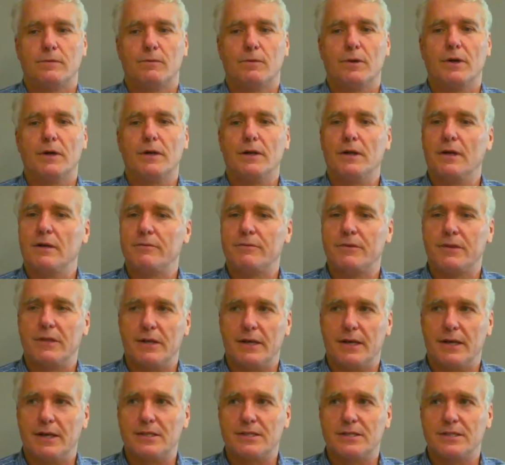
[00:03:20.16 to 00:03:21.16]
Well, over the
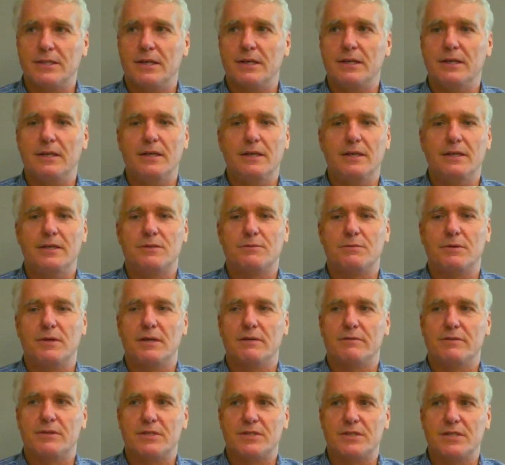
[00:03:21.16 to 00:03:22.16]
last 10 years, we
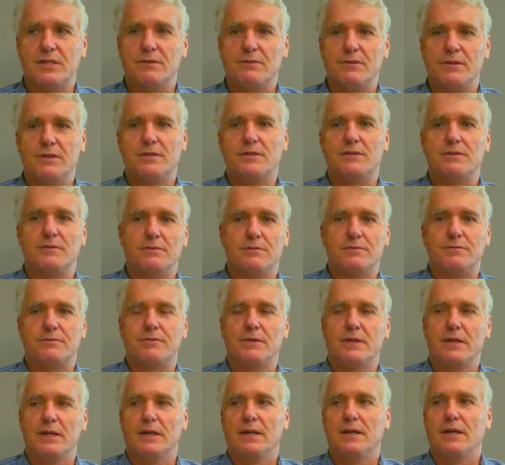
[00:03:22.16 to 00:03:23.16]
have a series of
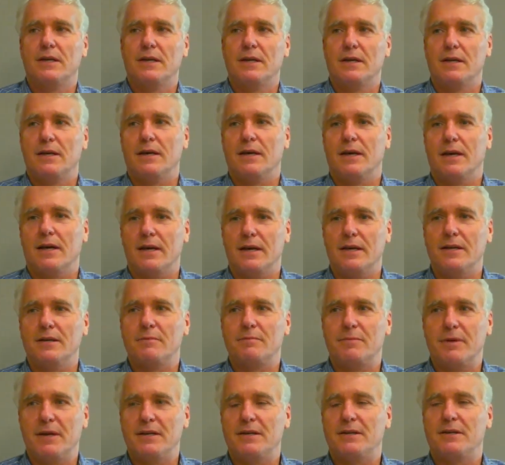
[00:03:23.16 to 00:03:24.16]

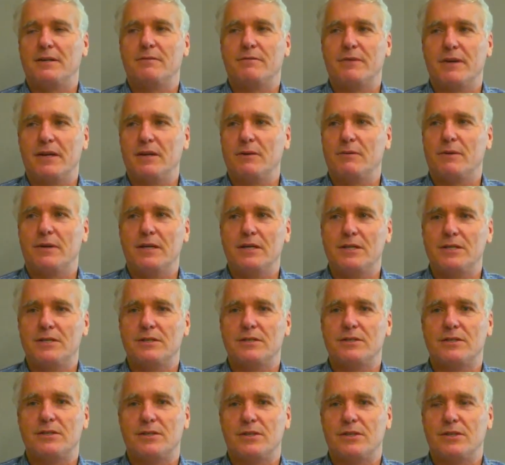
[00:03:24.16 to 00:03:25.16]
independent
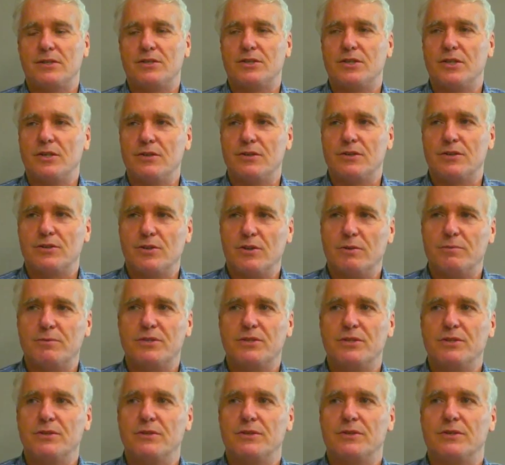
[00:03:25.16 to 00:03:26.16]
evaluations that show the top
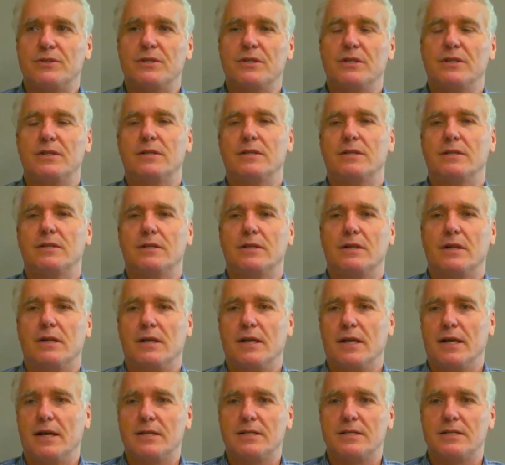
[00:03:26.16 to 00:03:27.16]
students in
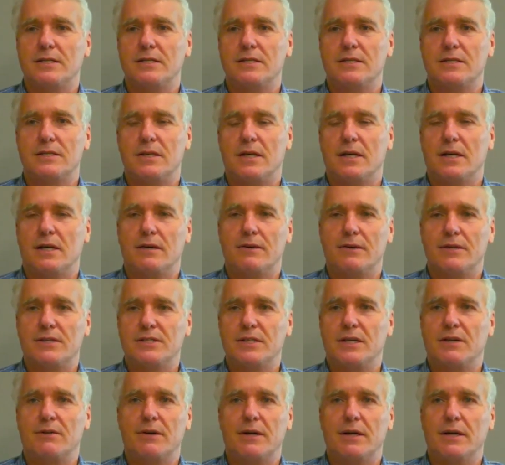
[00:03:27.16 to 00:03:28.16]
classes are
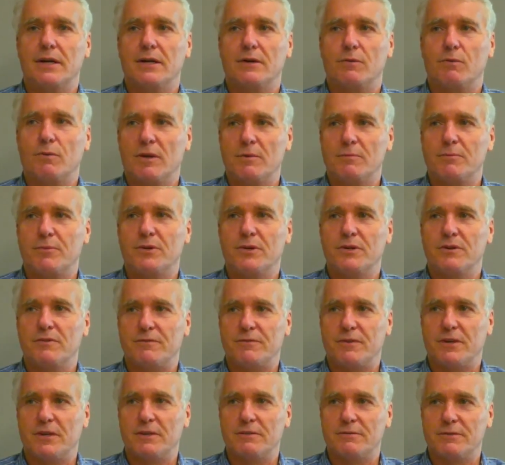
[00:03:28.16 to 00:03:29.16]
accelerating at 1.5
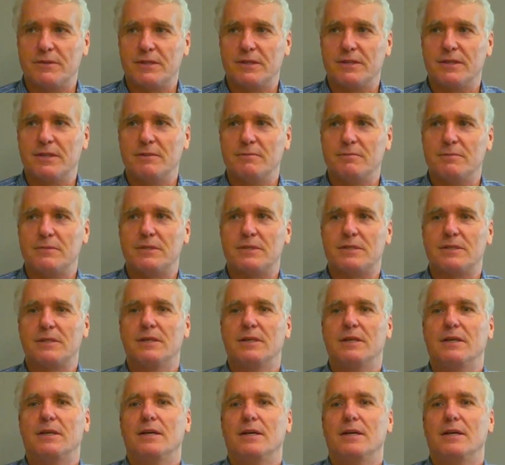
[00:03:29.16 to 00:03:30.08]
times